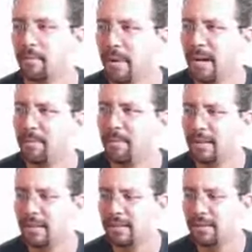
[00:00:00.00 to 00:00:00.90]
My
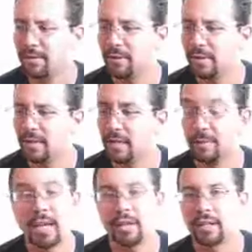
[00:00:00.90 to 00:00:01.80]
biggest influence
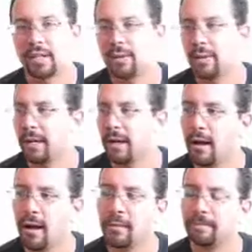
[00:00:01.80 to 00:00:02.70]
in magic, anyway,
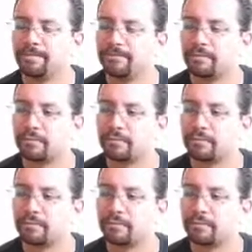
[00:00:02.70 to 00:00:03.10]
I